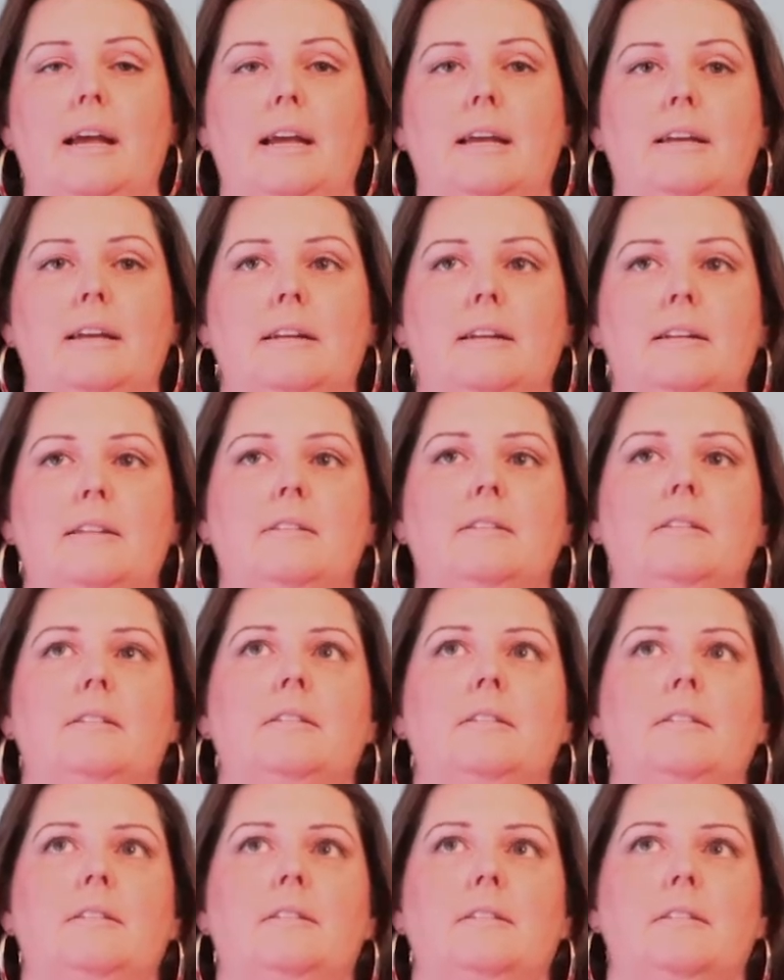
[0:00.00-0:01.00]
and
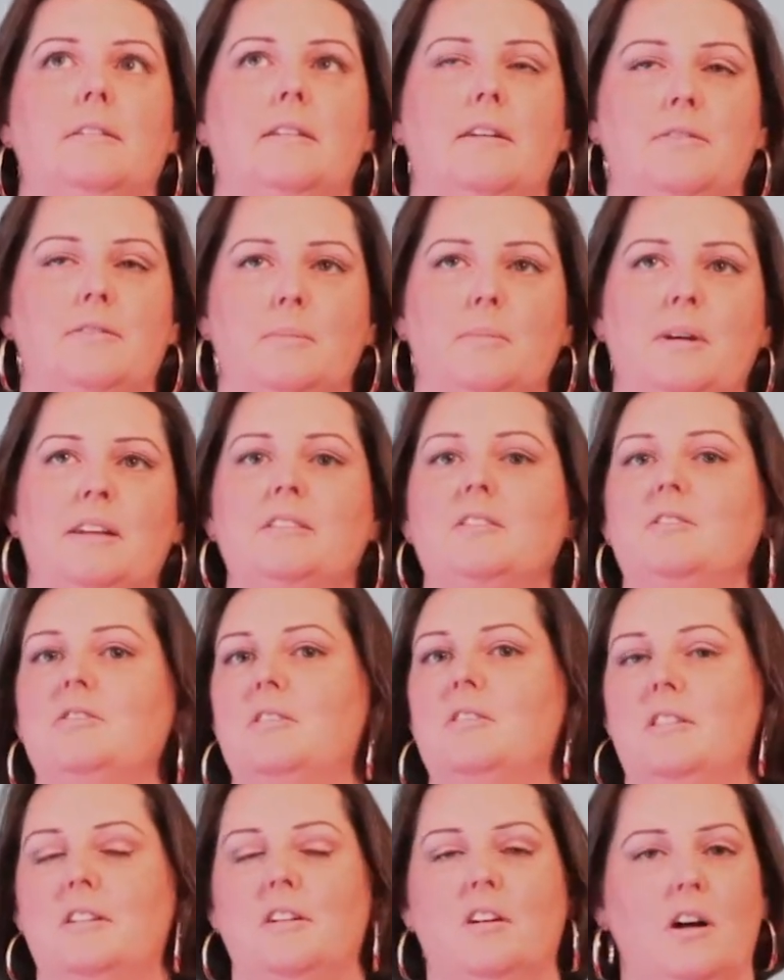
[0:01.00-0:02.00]
left a message.
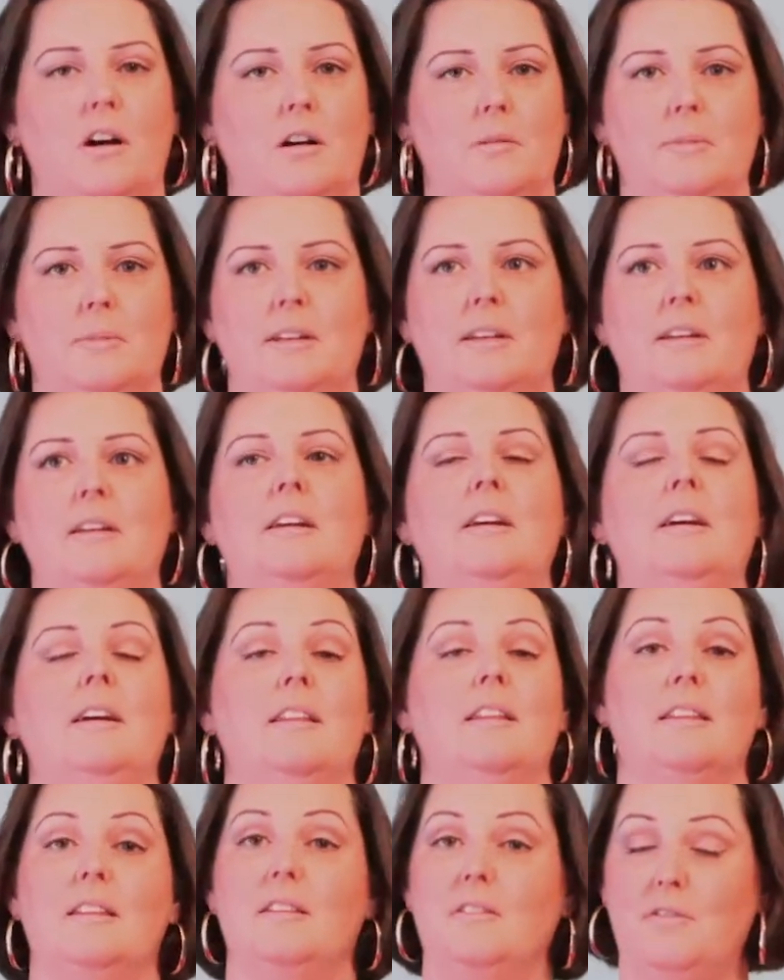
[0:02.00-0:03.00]
They didn't call me.
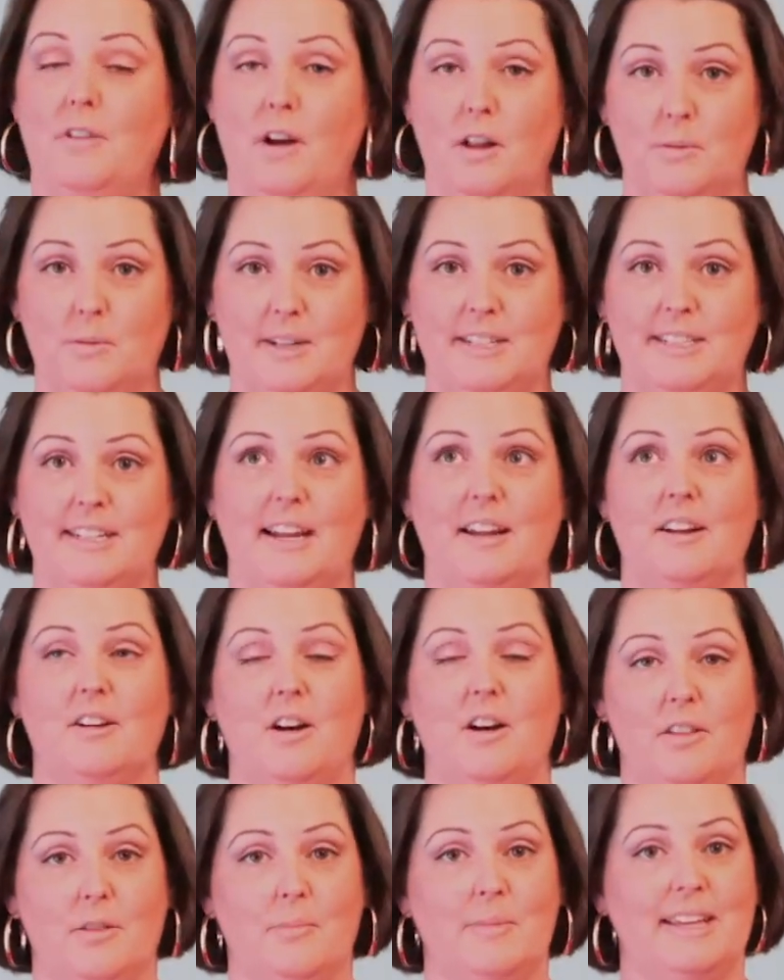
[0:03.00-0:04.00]
Then the following day I
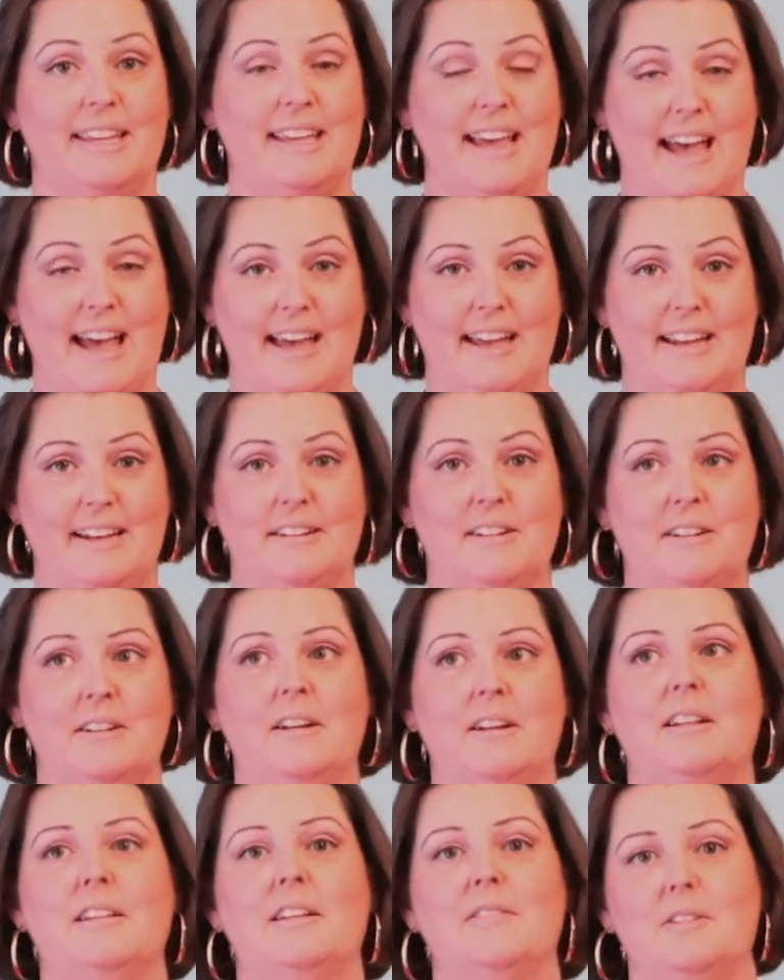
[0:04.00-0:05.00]
called them again.
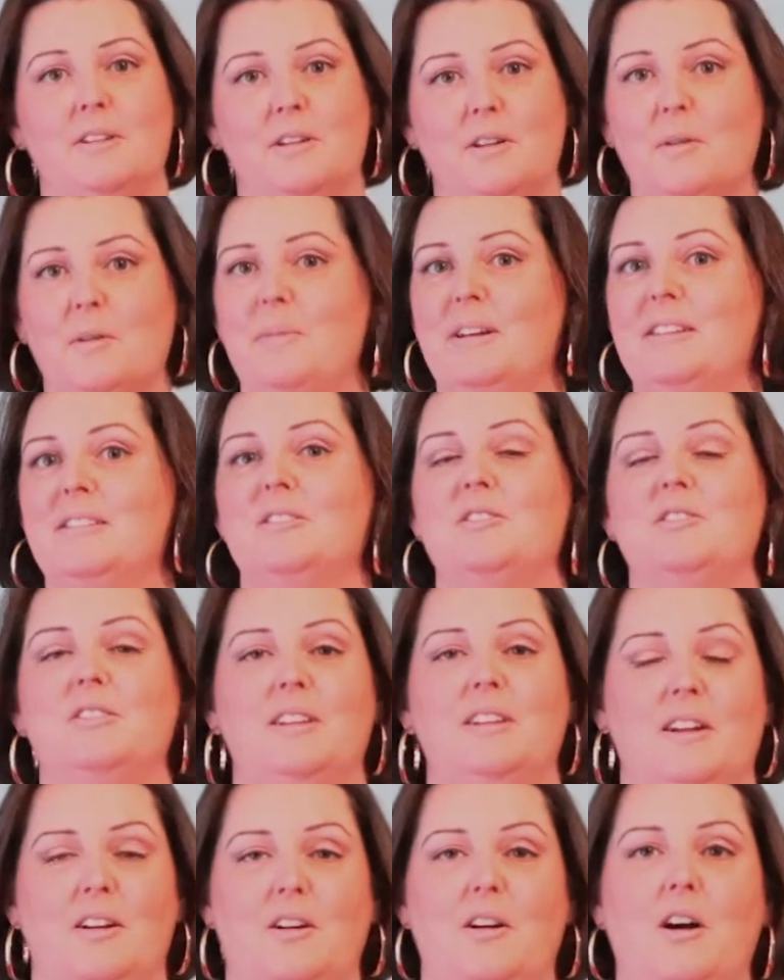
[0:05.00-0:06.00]
I left another message.
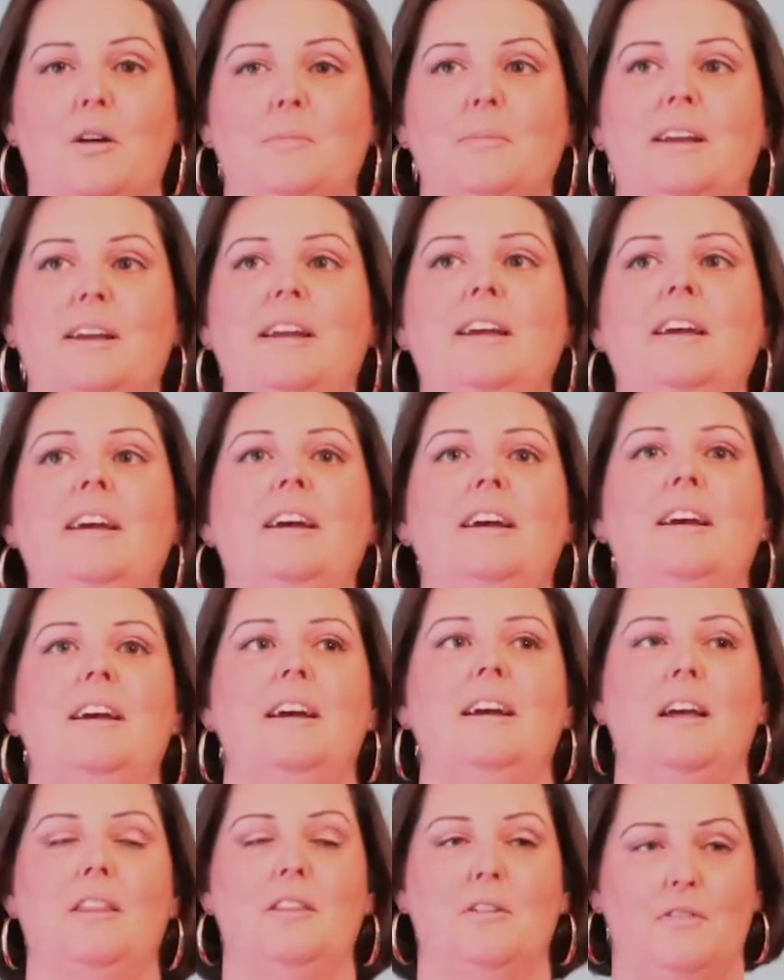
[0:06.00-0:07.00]
They didn't call me.
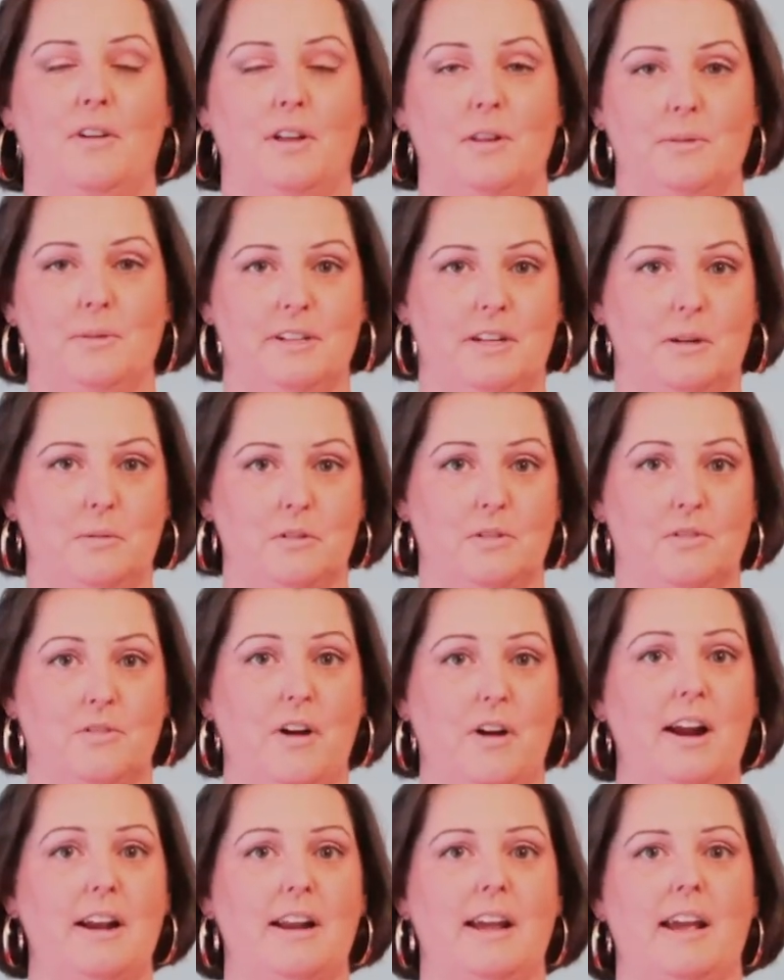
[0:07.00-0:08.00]
And the following day was
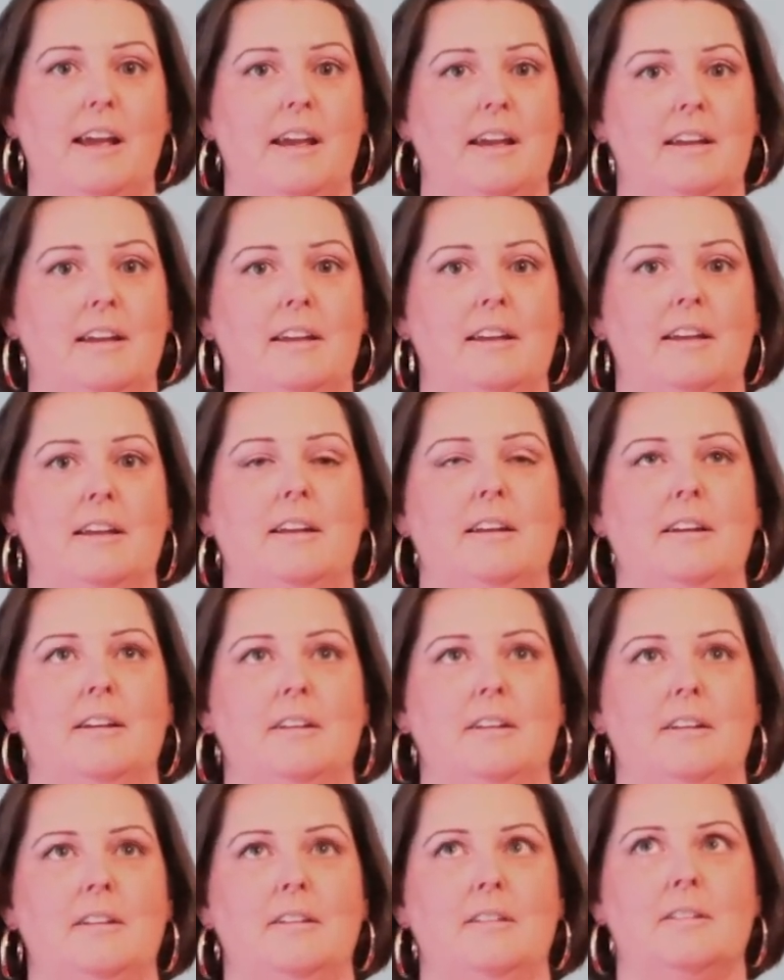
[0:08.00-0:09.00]
Friday,
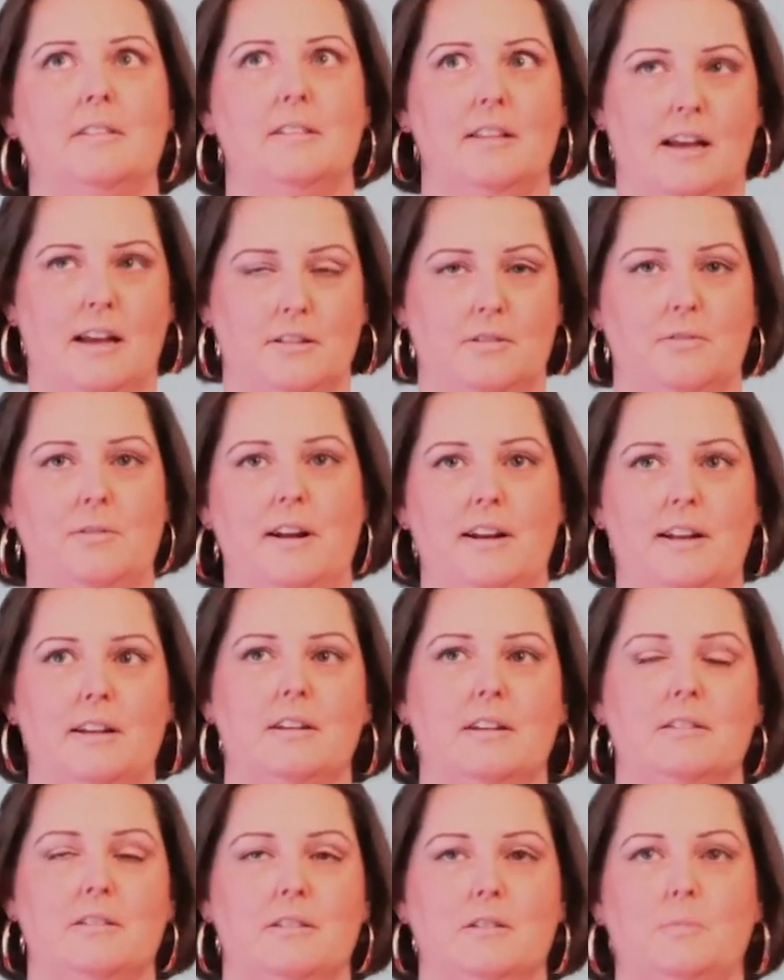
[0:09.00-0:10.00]
last Friday,
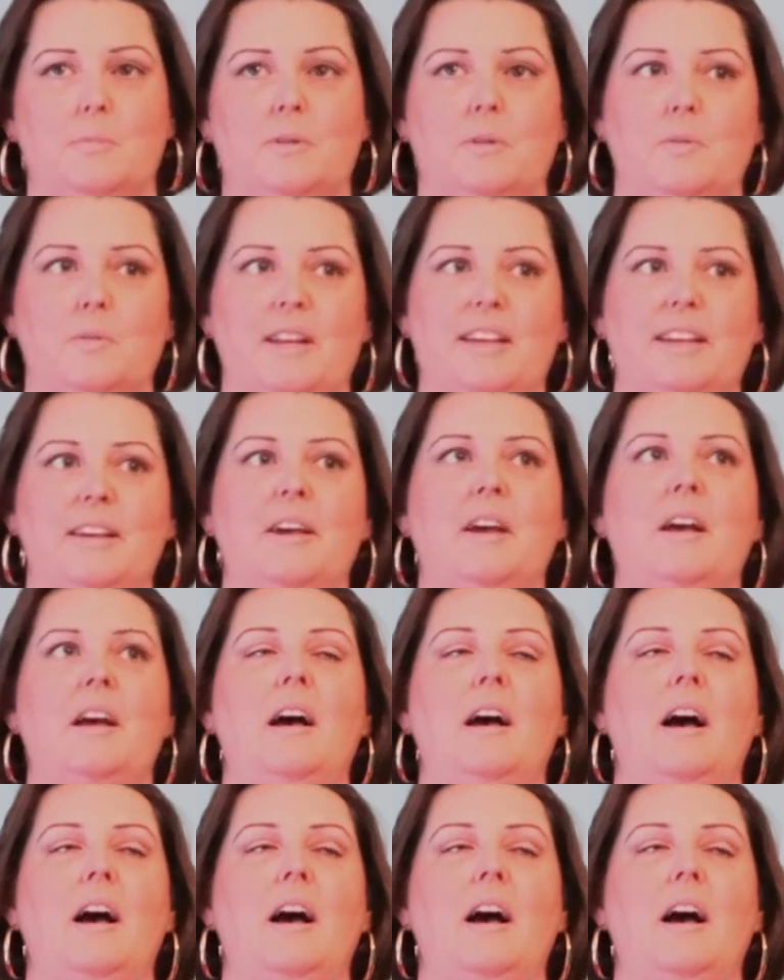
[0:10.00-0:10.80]
because it's been a week.